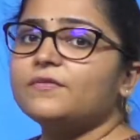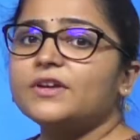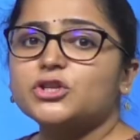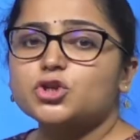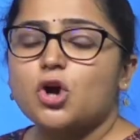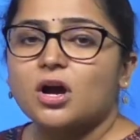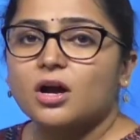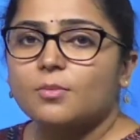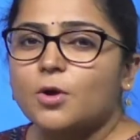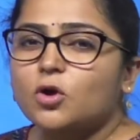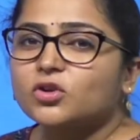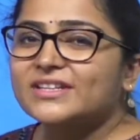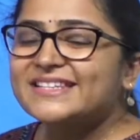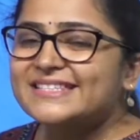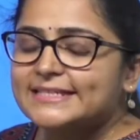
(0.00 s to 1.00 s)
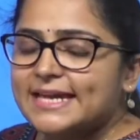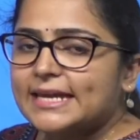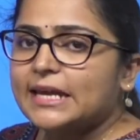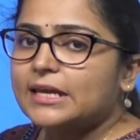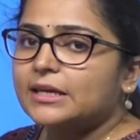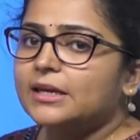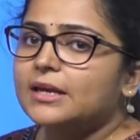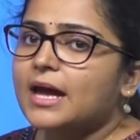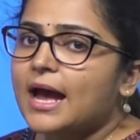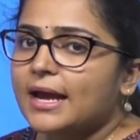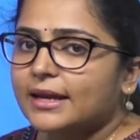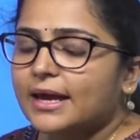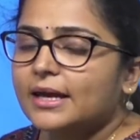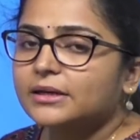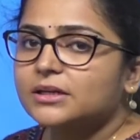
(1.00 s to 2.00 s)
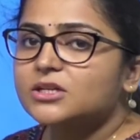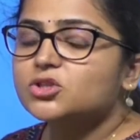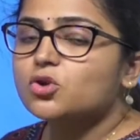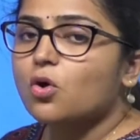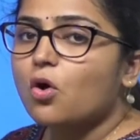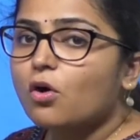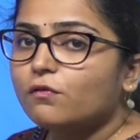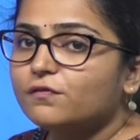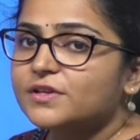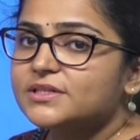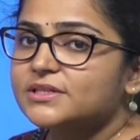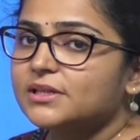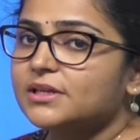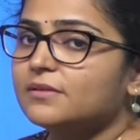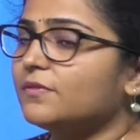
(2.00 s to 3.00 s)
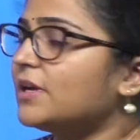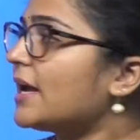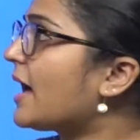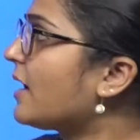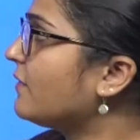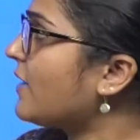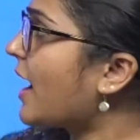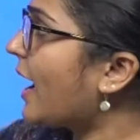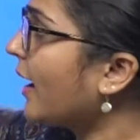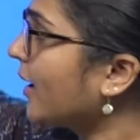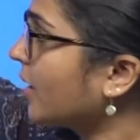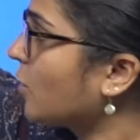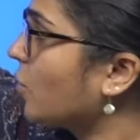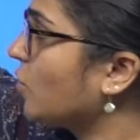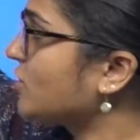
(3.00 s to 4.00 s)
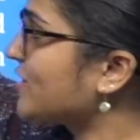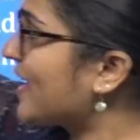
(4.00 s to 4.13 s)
we talk about the second in hierarchy, so obviously we have high courts,